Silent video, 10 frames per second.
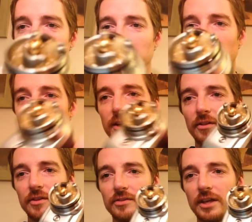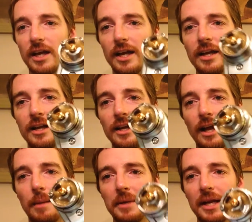design on this guy.
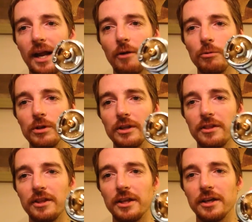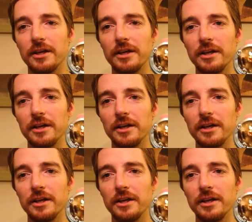I mean, I really think